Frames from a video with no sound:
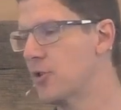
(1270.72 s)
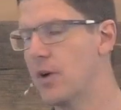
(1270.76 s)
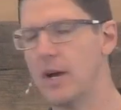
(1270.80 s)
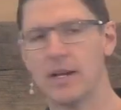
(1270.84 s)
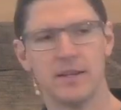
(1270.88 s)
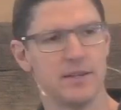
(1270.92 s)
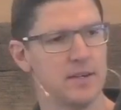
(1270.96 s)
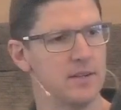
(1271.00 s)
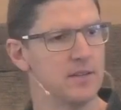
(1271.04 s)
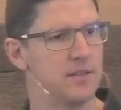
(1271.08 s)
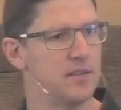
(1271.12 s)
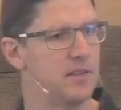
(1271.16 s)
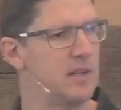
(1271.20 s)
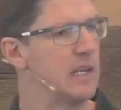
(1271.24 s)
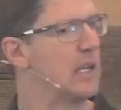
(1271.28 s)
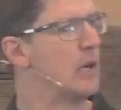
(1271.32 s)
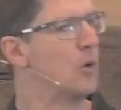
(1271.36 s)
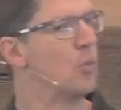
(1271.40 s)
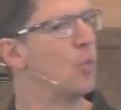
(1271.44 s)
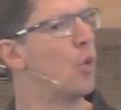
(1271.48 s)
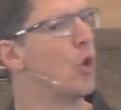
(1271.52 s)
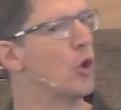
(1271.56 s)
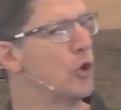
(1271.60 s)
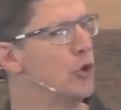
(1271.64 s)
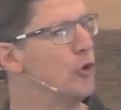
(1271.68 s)
your identity
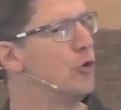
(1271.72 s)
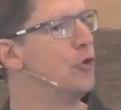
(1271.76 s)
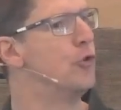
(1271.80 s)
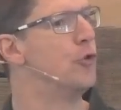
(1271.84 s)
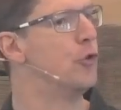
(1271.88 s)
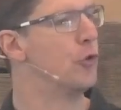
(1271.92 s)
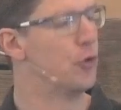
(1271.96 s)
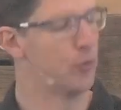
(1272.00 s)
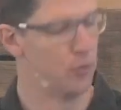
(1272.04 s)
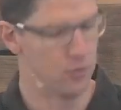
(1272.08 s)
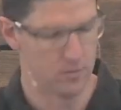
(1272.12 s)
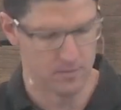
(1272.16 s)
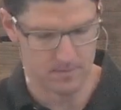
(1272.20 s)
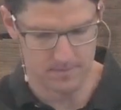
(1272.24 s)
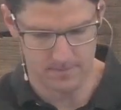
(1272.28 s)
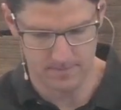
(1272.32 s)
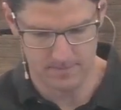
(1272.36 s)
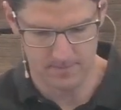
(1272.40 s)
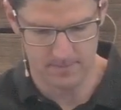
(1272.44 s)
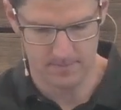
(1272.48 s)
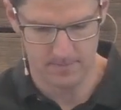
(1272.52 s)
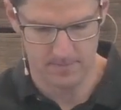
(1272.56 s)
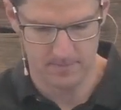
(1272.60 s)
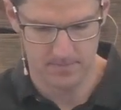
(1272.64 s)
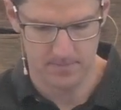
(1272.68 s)
in what you do
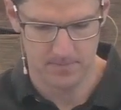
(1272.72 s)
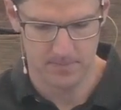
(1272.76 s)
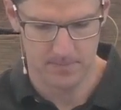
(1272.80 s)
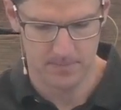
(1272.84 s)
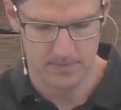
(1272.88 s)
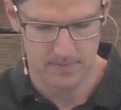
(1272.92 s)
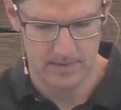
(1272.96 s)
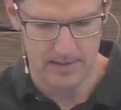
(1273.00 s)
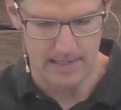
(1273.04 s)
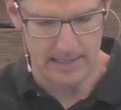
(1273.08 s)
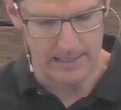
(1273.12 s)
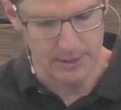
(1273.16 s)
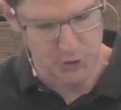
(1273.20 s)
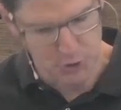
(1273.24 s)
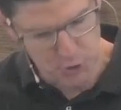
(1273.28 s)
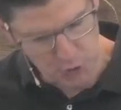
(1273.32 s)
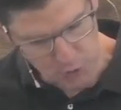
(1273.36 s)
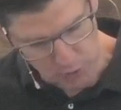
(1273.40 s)
and